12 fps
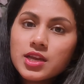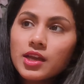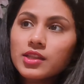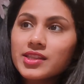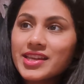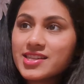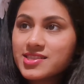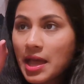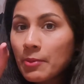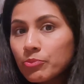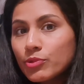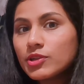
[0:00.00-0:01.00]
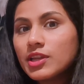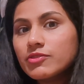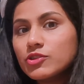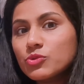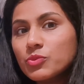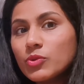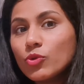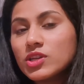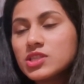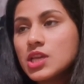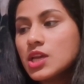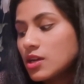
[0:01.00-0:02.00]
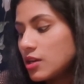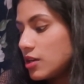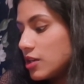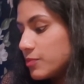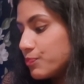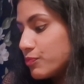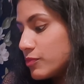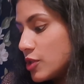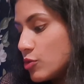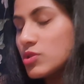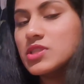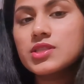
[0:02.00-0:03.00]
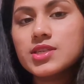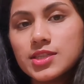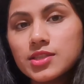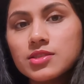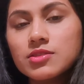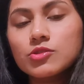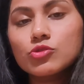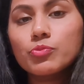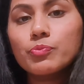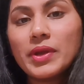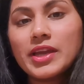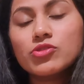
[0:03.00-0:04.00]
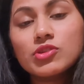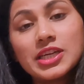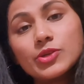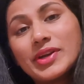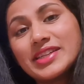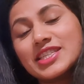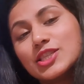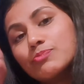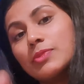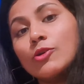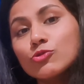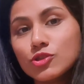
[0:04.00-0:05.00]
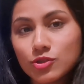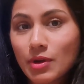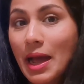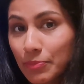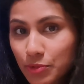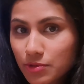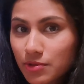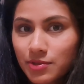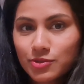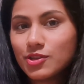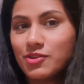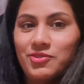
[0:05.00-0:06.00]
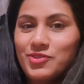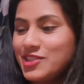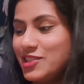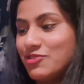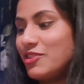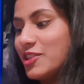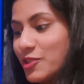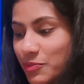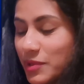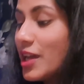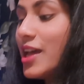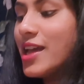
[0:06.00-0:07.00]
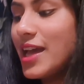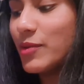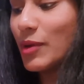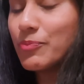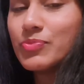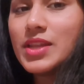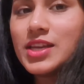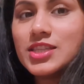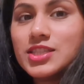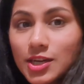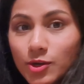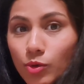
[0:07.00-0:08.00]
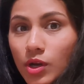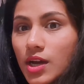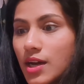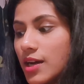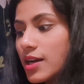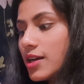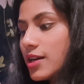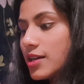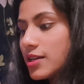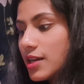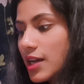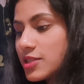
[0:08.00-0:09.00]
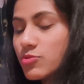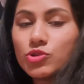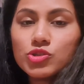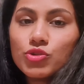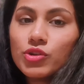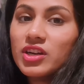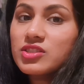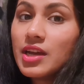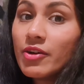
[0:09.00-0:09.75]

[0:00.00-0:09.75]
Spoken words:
the example given to me was use this to pay £326 to Apple. So it was just funny to me. Anyway, so I just want to show you guys how